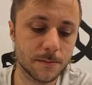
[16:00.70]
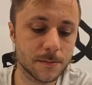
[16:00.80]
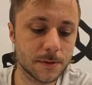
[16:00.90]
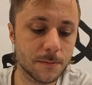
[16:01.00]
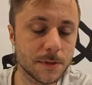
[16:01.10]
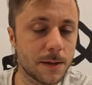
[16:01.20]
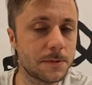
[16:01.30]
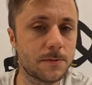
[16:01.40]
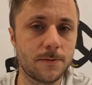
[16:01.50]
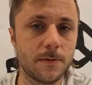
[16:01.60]

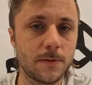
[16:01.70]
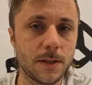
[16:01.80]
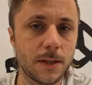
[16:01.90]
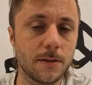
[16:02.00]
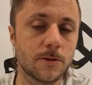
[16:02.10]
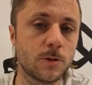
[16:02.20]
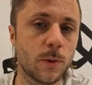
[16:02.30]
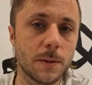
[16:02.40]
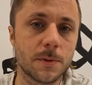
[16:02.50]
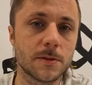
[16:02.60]
Sometimes 15 to
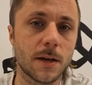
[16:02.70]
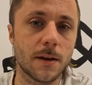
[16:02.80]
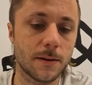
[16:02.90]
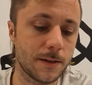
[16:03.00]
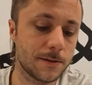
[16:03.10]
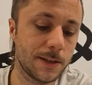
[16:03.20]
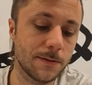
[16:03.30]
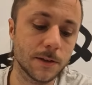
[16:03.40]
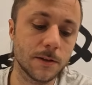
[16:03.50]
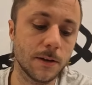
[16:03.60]
20% is
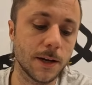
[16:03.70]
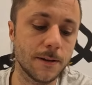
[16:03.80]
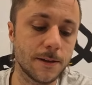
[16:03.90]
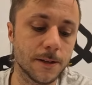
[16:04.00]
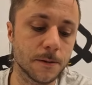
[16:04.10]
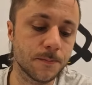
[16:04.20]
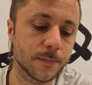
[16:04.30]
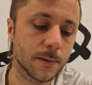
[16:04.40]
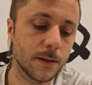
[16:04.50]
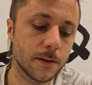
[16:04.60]
even a good idea.
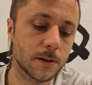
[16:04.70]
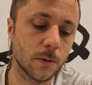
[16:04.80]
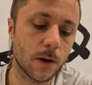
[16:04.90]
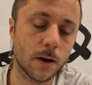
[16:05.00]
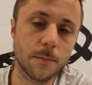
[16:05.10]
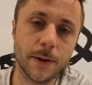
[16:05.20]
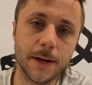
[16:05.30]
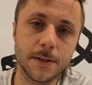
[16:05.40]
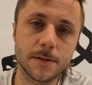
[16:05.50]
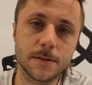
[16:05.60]
So our
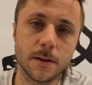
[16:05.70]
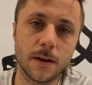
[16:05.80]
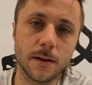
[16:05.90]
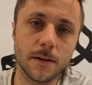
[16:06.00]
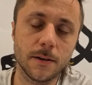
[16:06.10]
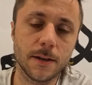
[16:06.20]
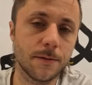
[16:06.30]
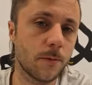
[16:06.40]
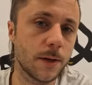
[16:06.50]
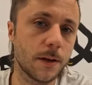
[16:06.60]
bikes, they have
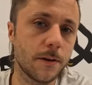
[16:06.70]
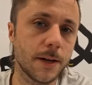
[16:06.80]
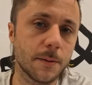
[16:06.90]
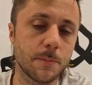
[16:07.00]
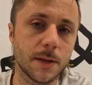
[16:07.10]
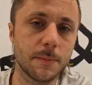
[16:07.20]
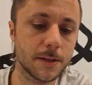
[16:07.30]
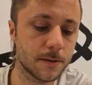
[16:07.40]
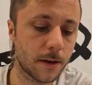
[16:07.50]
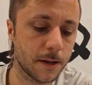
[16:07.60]
a 100 amp
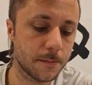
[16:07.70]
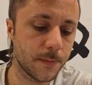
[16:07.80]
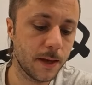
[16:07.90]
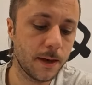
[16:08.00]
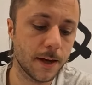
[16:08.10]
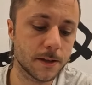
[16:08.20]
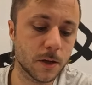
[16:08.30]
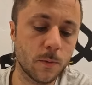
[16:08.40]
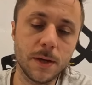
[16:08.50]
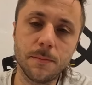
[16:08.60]
BMS on it. And
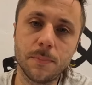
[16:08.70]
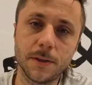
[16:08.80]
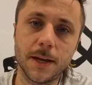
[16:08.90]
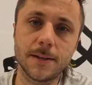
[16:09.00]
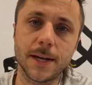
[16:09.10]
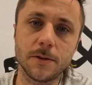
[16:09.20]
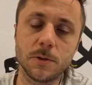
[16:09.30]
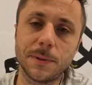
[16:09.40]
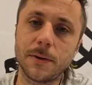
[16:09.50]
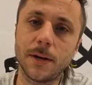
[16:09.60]
so we put that down to
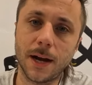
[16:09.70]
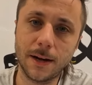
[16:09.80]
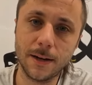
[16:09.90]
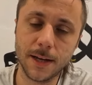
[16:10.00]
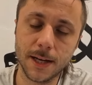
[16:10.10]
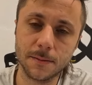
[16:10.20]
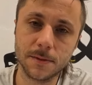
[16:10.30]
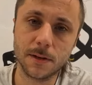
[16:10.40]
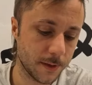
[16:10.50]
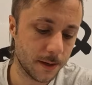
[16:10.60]
about 90
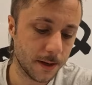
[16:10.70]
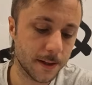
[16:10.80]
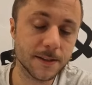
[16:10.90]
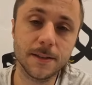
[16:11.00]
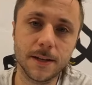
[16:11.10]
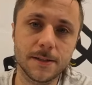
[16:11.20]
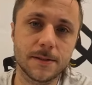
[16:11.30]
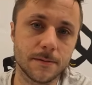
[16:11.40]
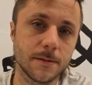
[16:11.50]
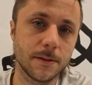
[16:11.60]
amps. And that's a
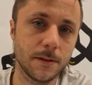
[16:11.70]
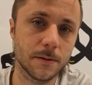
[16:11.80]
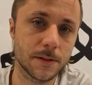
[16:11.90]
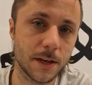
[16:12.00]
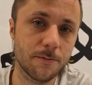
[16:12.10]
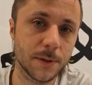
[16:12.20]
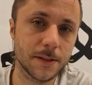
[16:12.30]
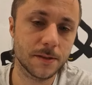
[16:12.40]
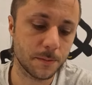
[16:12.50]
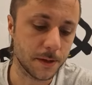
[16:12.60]
nice, safe
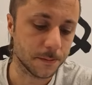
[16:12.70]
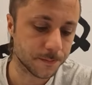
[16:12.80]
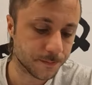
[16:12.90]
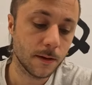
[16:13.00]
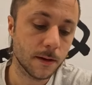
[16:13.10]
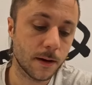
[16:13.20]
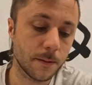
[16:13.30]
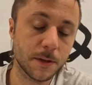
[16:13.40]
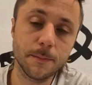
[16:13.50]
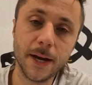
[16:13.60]
place to be.
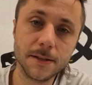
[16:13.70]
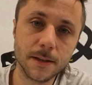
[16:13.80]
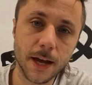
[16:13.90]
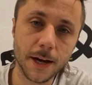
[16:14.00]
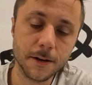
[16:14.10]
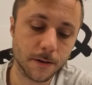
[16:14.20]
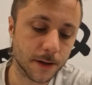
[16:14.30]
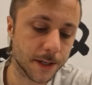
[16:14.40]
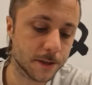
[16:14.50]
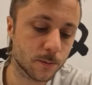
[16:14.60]
Your max line
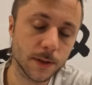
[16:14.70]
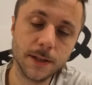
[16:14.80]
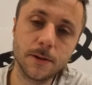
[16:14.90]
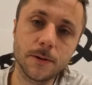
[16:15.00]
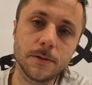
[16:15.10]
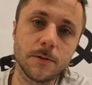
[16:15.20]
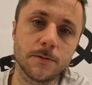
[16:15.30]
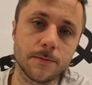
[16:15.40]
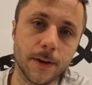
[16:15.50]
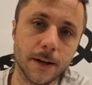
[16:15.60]
current is really going to
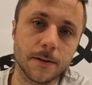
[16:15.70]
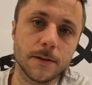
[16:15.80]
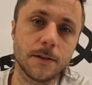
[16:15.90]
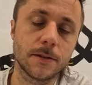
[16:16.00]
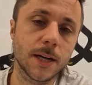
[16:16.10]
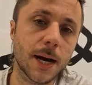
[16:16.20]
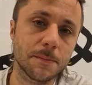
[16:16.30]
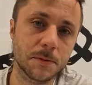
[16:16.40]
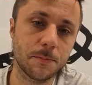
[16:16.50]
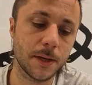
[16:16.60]
affect your top
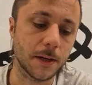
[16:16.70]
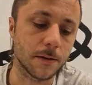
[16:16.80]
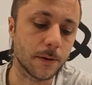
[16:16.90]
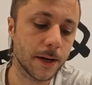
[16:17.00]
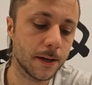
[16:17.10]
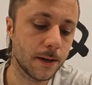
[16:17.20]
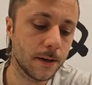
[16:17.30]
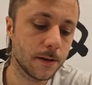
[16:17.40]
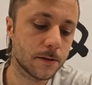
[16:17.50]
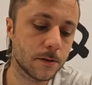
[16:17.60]
speed, right?
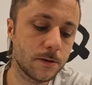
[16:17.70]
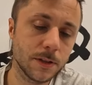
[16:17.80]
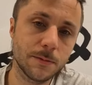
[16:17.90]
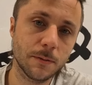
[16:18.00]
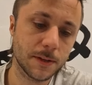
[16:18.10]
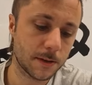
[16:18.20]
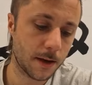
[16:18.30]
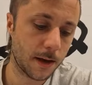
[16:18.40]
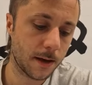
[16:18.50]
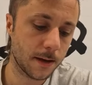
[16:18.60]
So usually what we
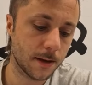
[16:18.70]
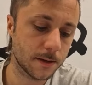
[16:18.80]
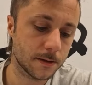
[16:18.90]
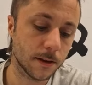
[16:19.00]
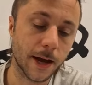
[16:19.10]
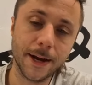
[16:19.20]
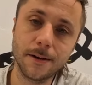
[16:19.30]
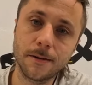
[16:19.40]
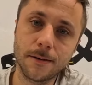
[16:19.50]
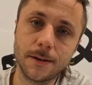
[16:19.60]
say is line
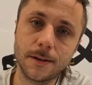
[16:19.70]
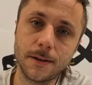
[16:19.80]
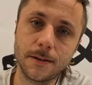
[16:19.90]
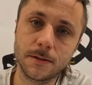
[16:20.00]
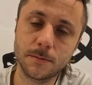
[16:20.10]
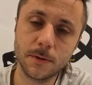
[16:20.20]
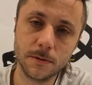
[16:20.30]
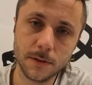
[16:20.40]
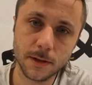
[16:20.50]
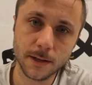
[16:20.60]
current is
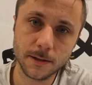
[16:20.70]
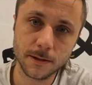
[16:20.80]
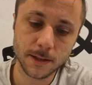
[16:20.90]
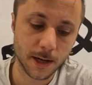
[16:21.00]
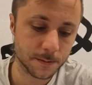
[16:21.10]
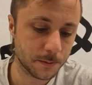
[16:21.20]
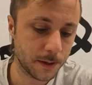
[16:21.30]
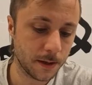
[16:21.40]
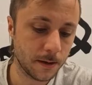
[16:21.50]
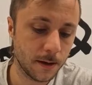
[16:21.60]
mostly connected to top
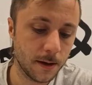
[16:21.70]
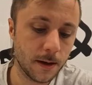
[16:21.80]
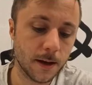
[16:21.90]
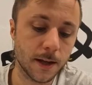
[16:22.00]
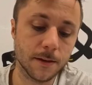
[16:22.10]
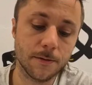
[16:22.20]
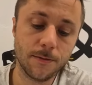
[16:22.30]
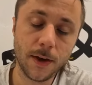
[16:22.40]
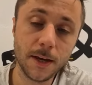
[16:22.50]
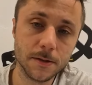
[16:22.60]
speed, and the
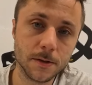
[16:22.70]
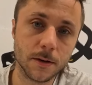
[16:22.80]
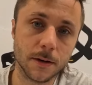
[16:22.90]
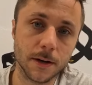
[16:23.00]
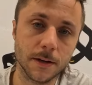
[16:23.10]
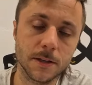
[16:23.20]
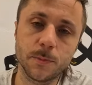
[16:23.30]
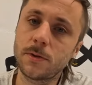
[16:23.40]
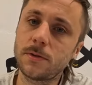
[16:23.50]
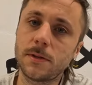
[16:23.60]
phase current is
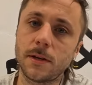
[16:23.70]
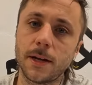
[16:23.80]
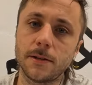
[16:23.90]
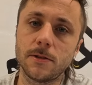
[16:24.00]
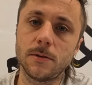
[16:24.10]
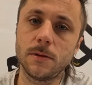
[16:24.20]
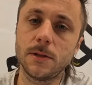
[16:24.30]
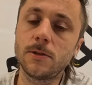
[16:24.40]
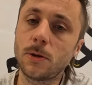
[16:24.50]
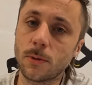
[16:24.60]
mostly connected to the
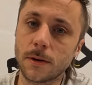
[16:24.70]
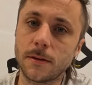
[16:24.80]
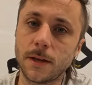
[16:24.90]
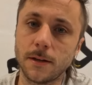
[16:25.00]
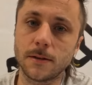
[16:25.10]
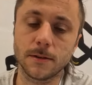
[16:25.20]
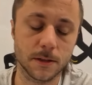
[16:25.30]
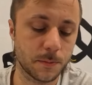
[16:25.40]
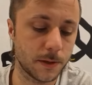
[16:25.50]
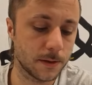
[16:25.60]
torque that you're going to
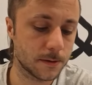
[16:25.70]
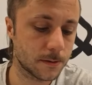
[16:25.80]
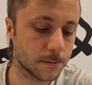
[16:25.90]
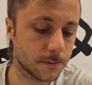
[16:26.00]
experience.